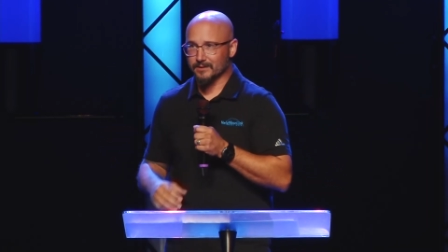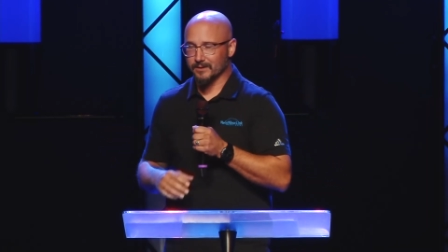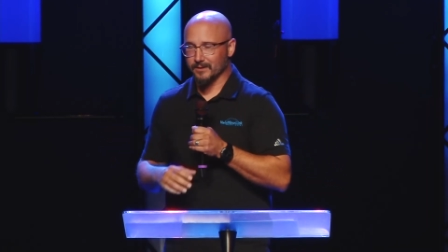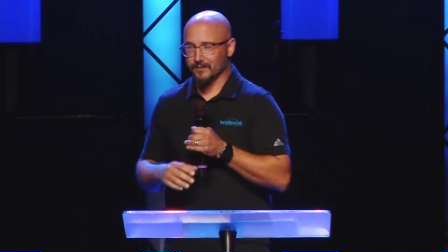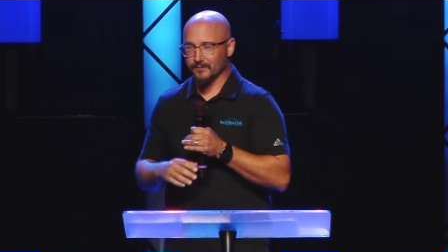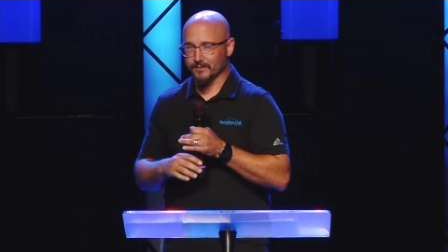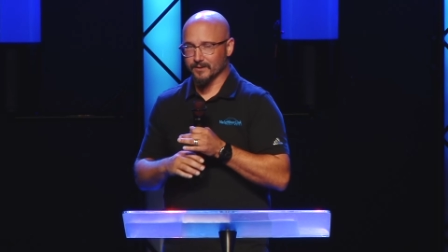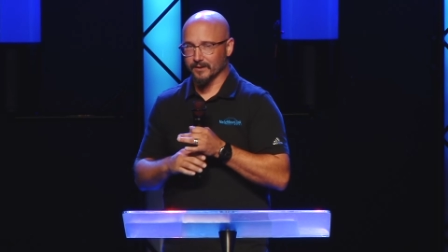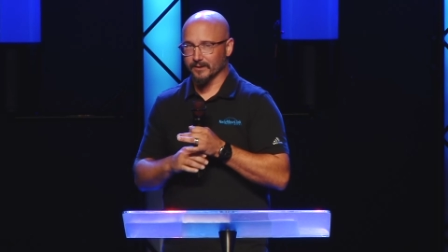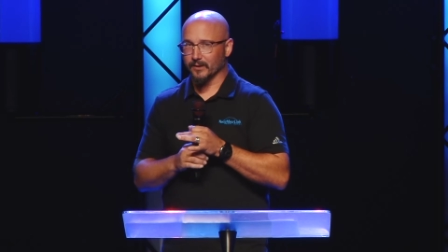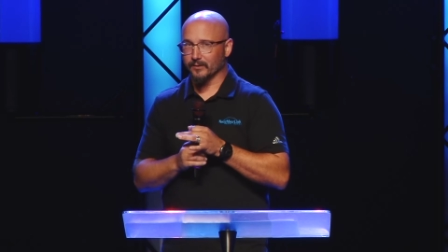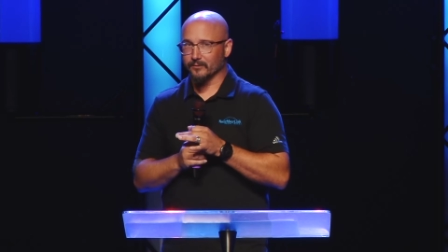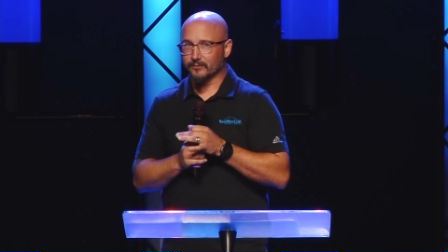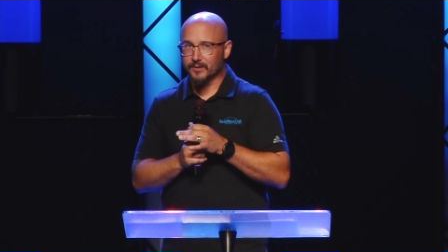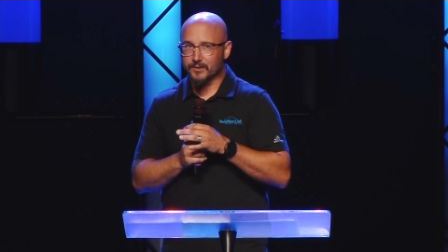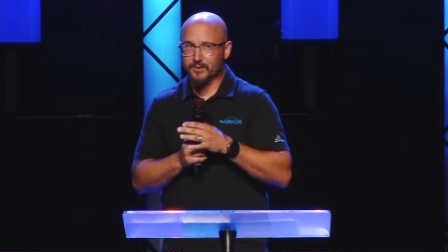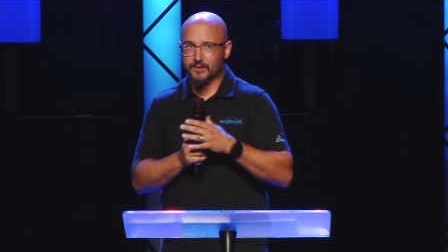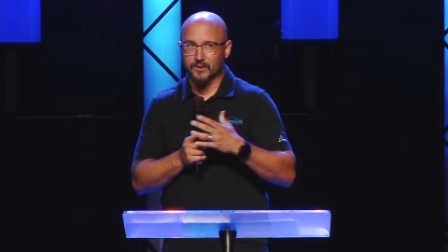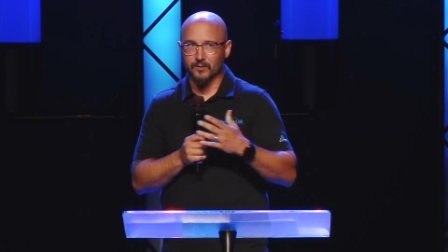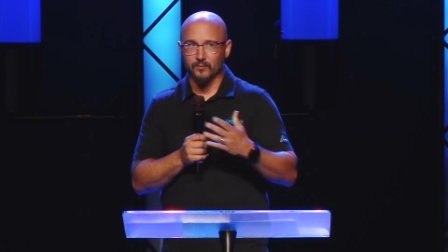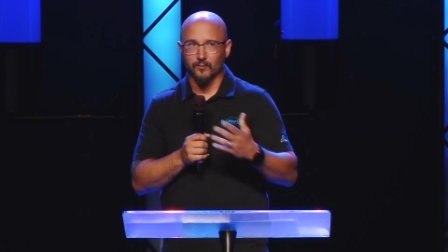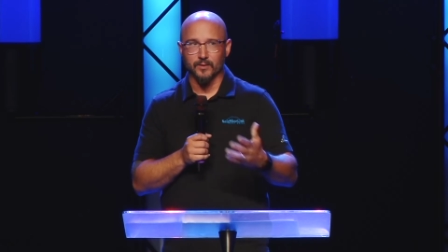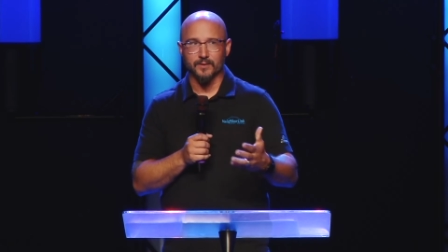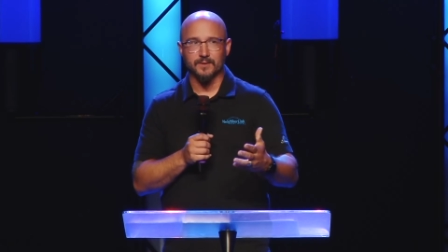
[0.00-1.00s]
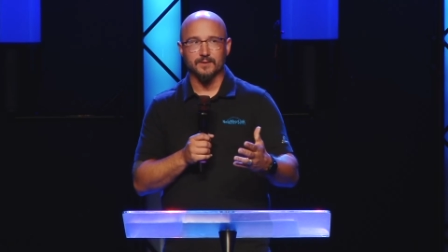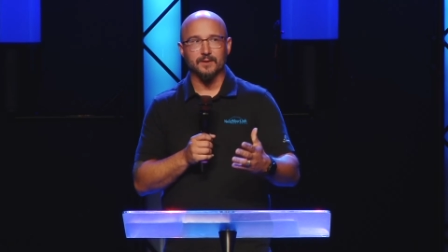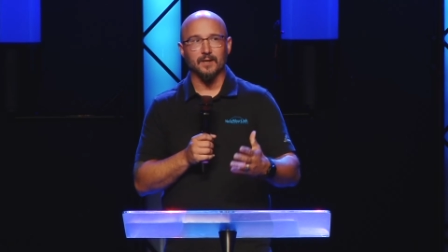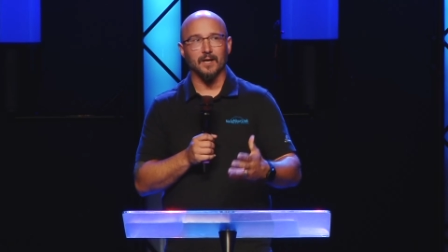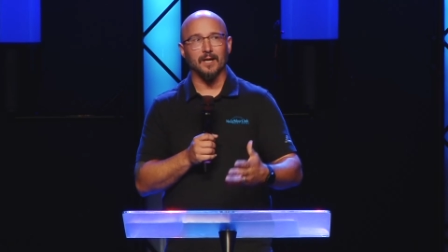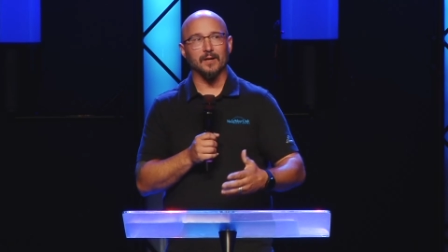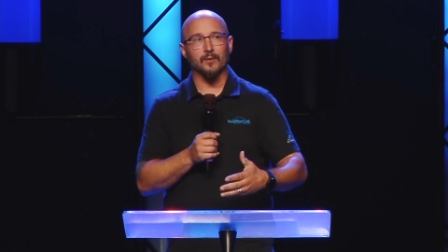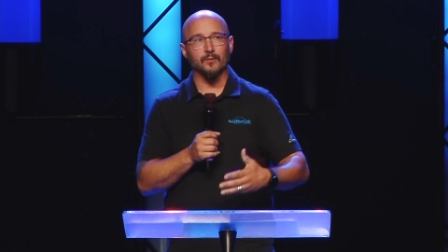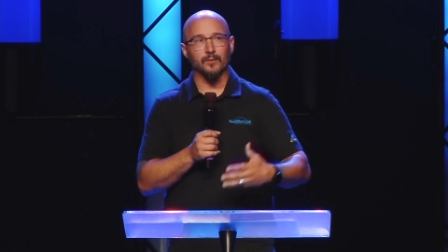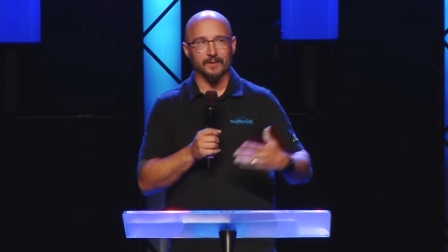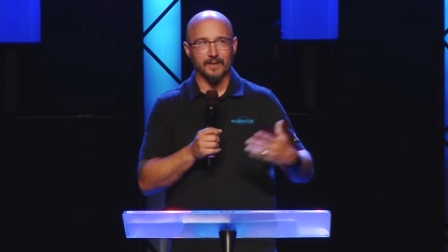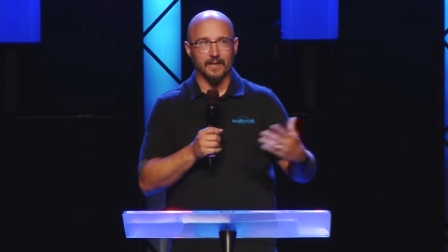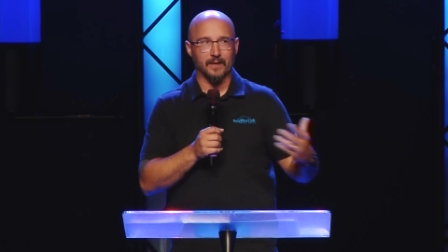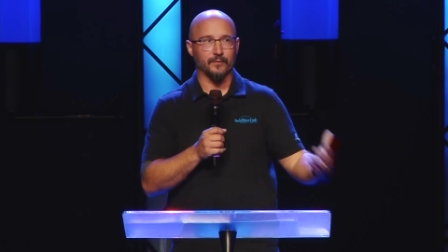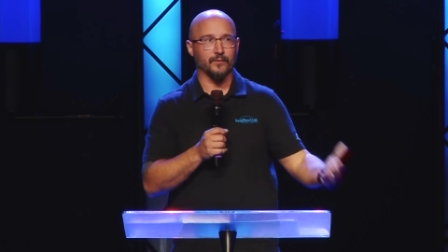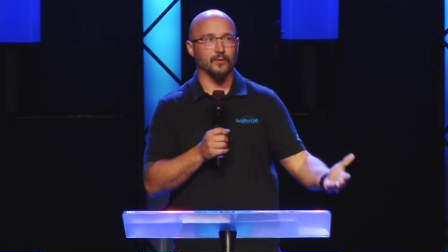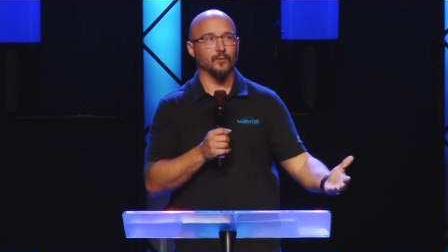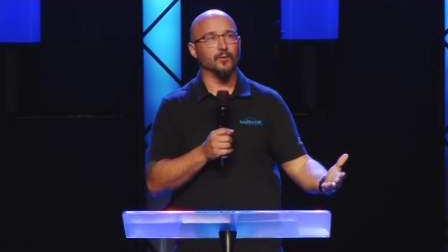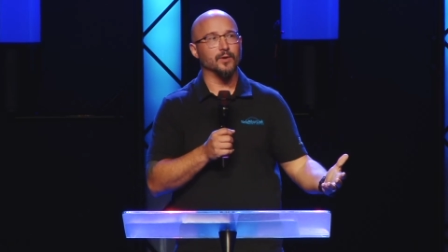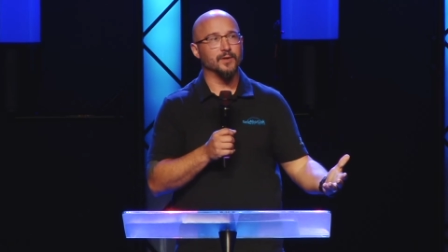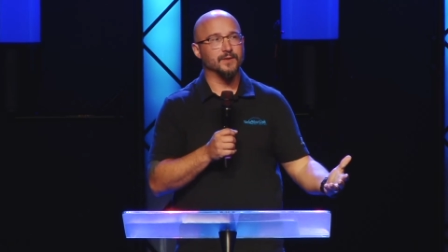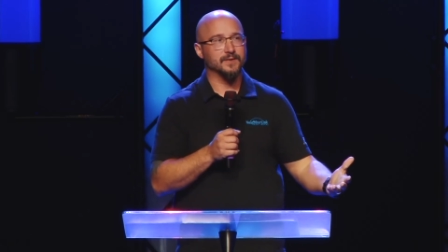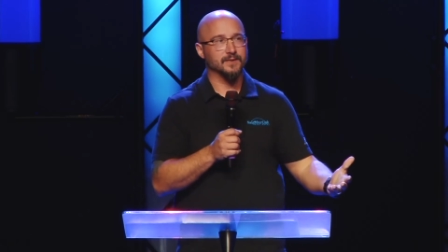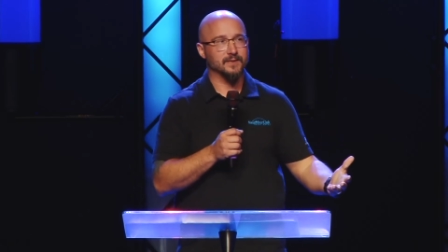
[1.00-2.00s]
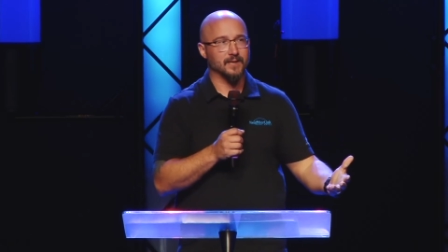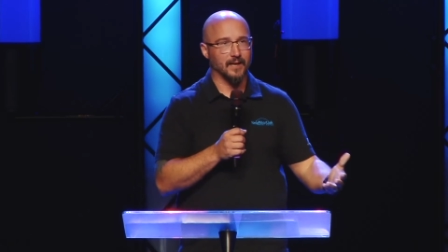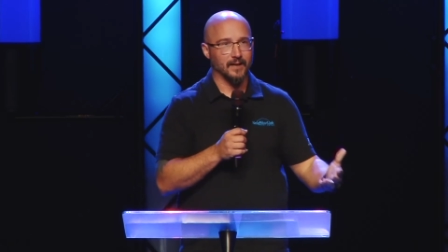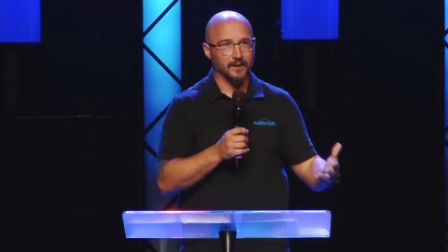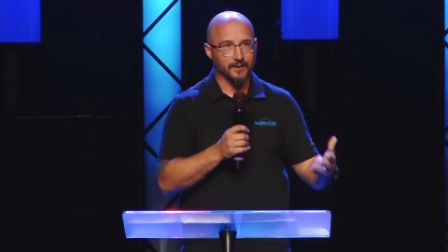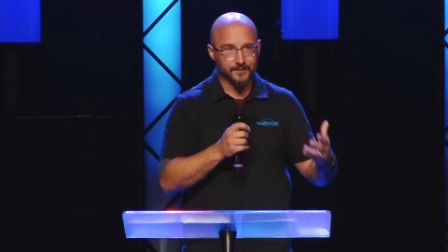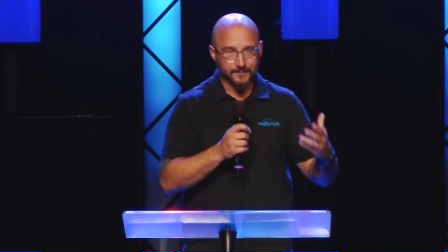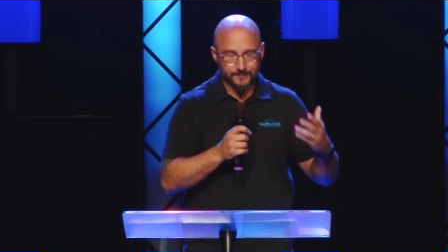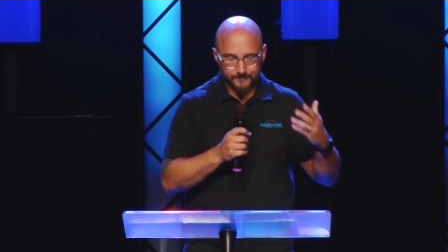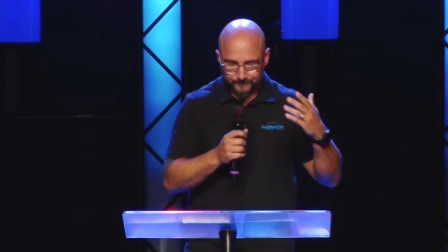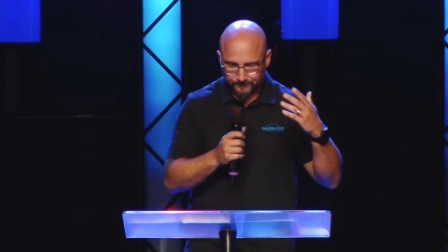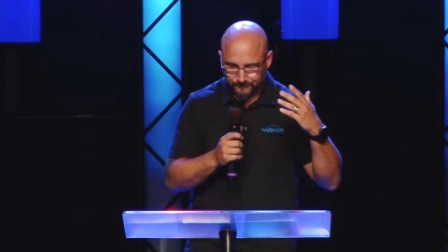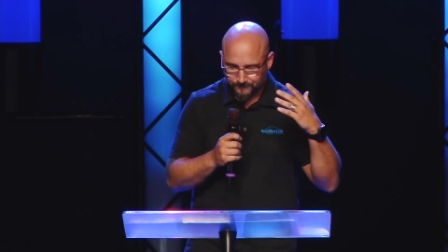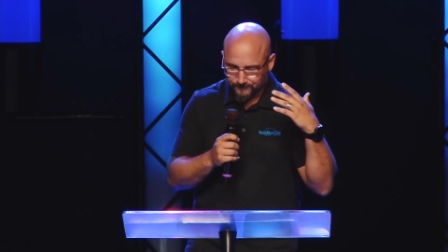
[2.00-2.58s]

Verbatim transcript: It was like a Christian Woodstock without the Woodstock.